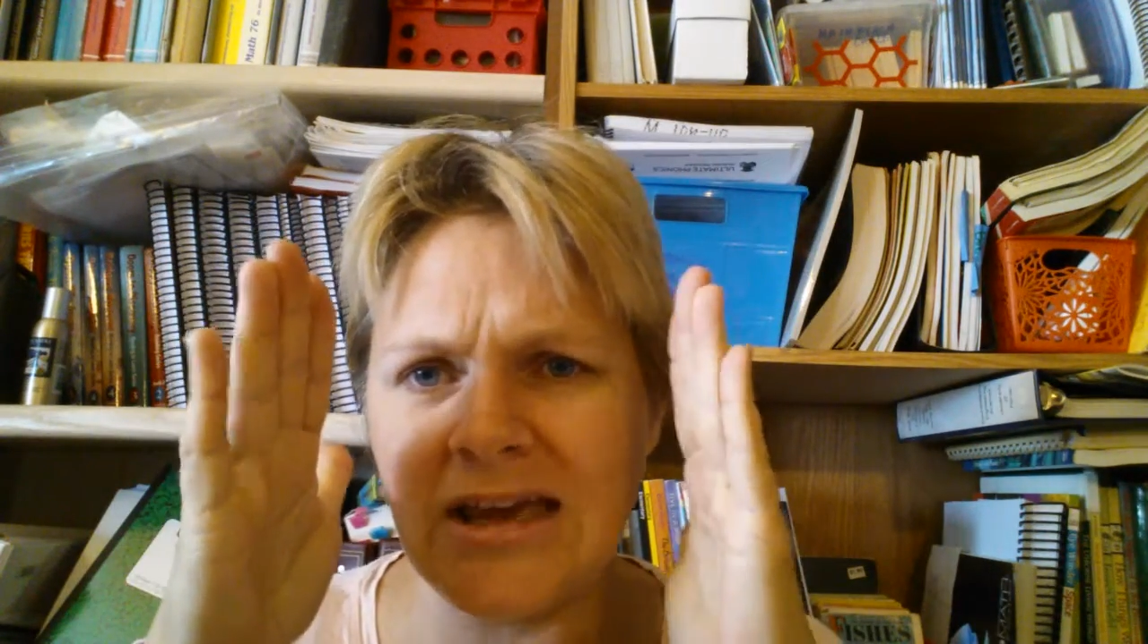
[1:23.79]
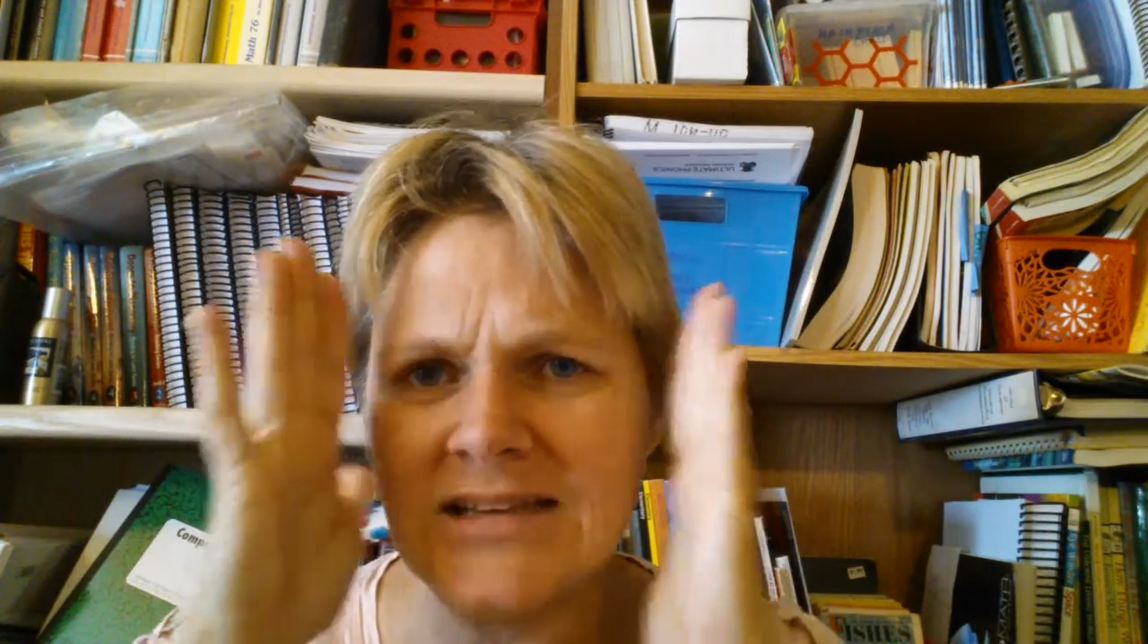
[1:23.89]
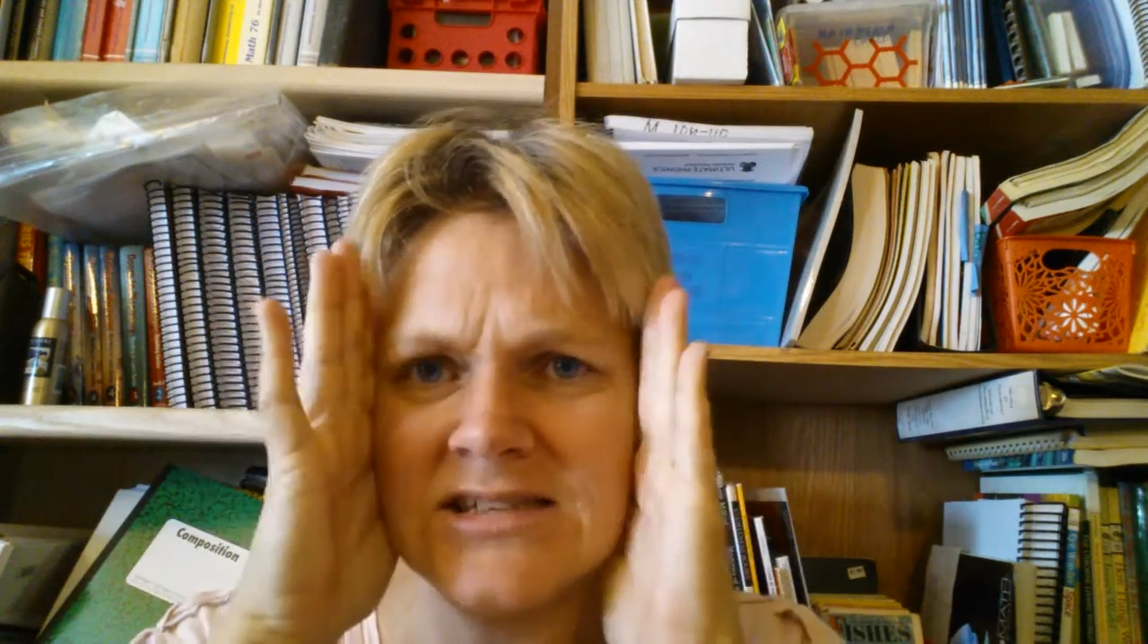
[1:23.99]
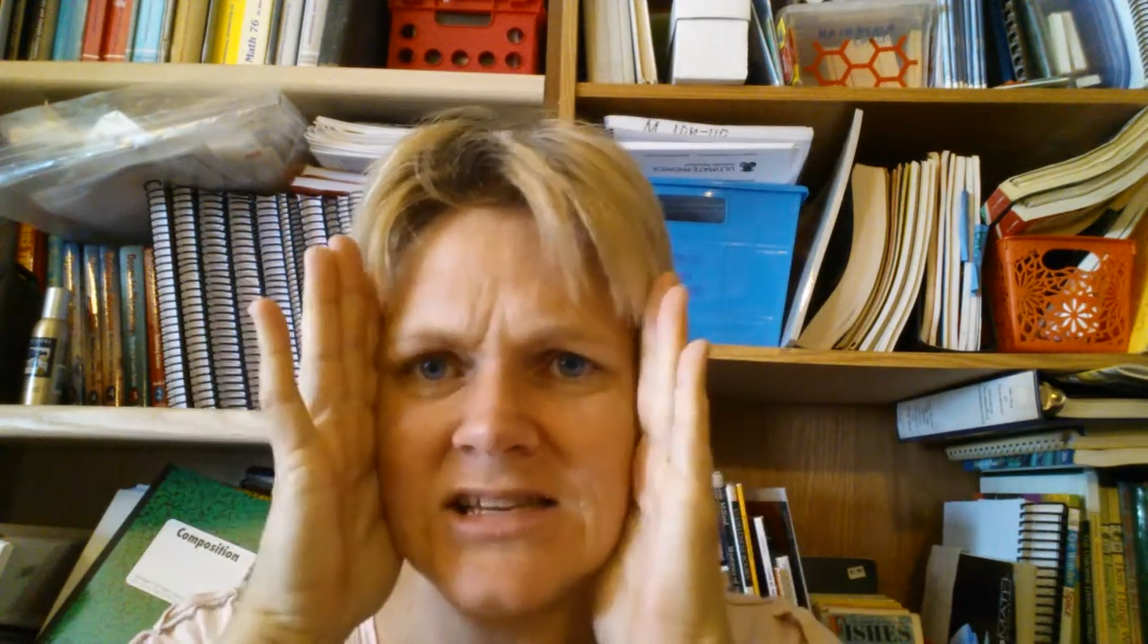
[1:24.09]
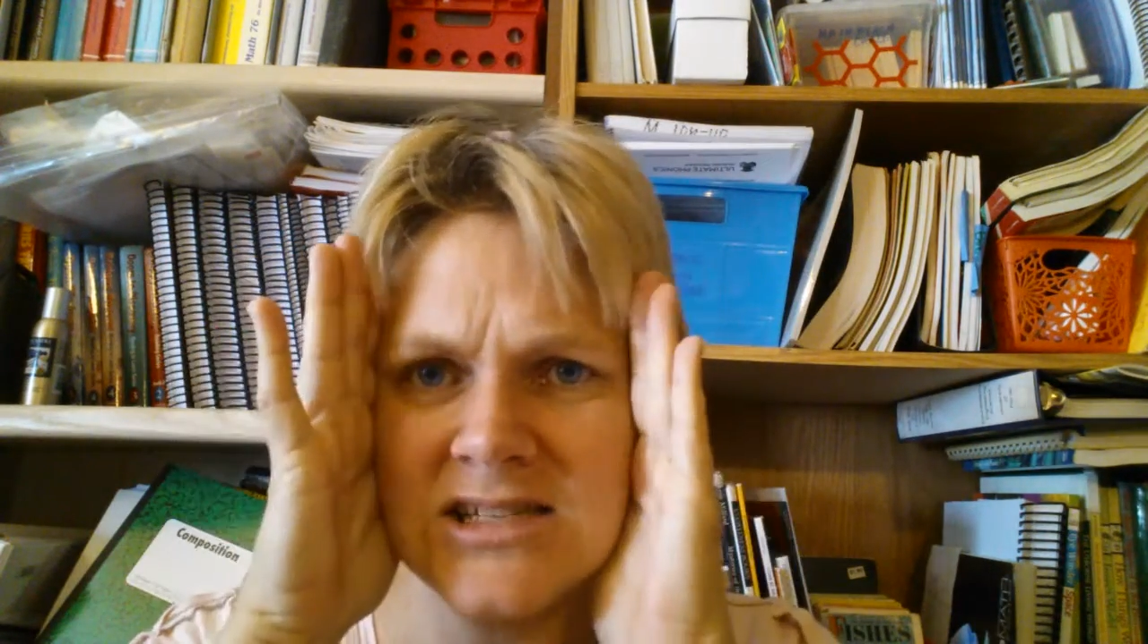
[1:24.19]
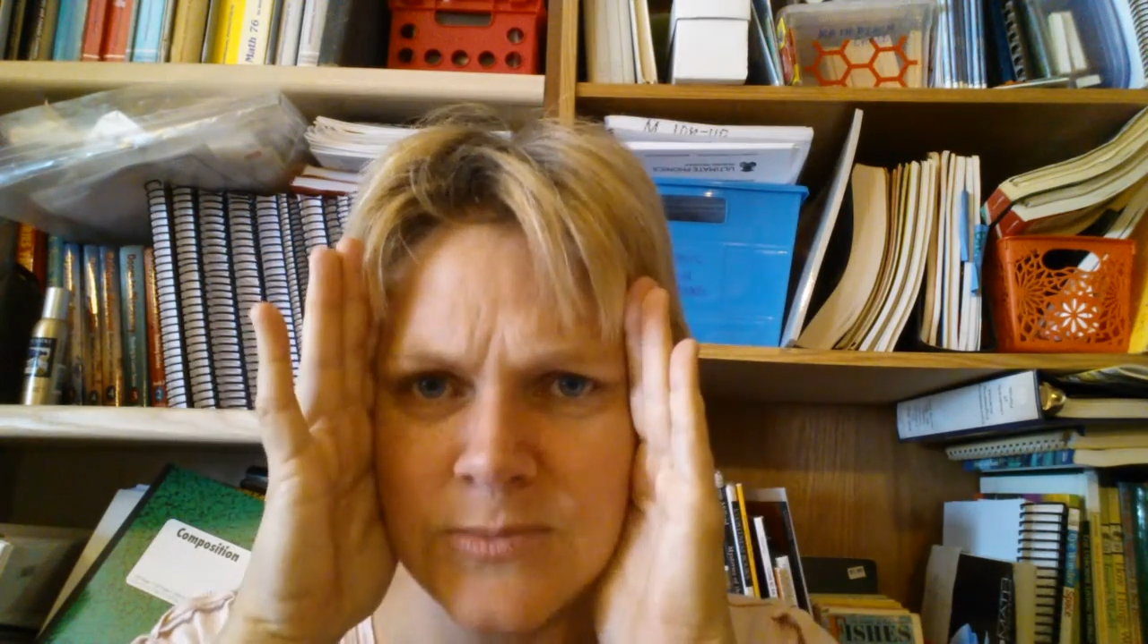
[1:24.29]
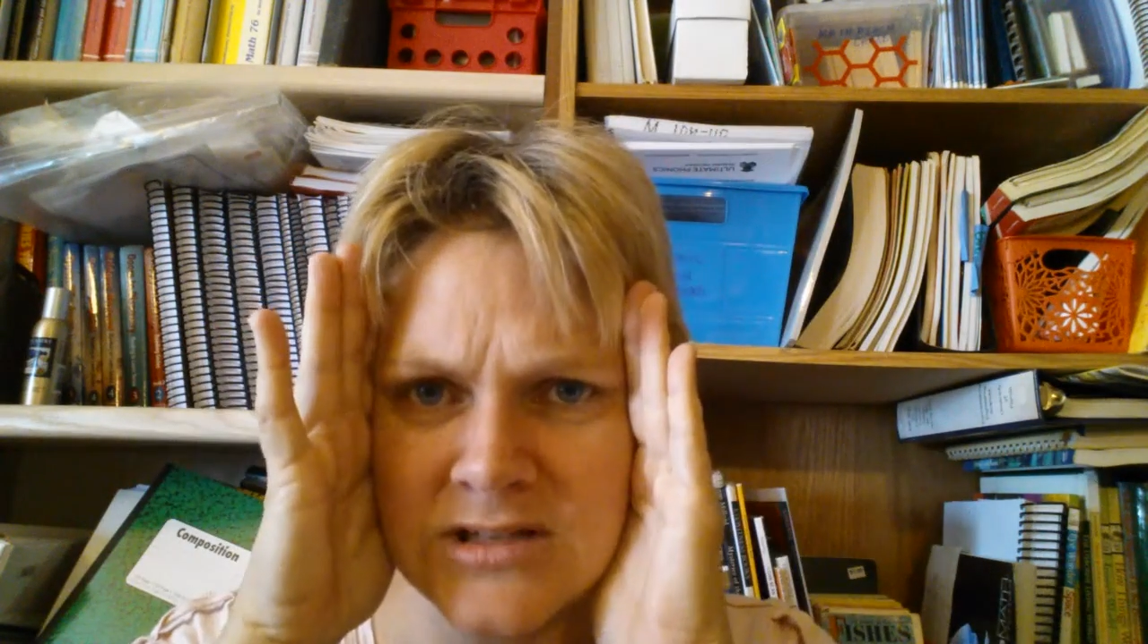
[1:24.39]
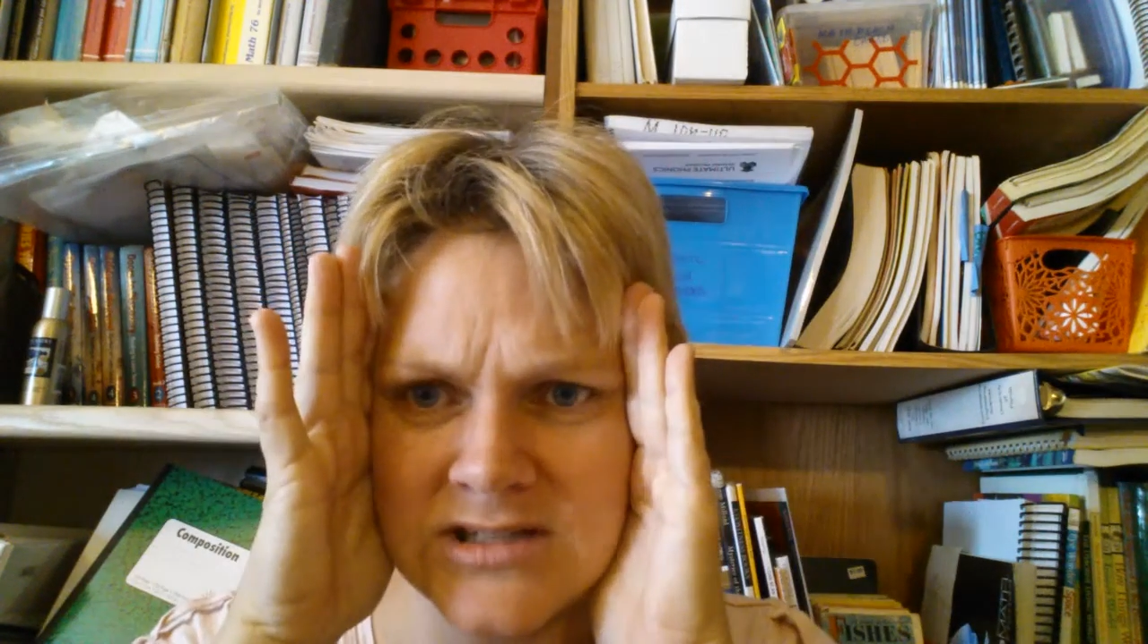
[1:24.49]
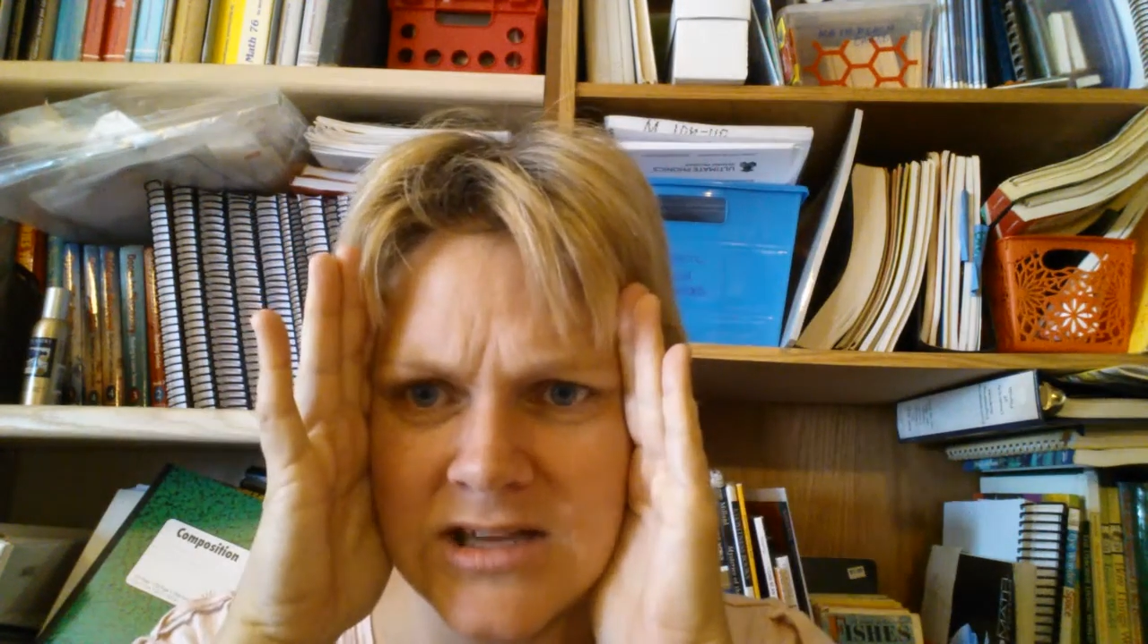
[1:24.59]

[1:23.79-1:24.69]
and 6 months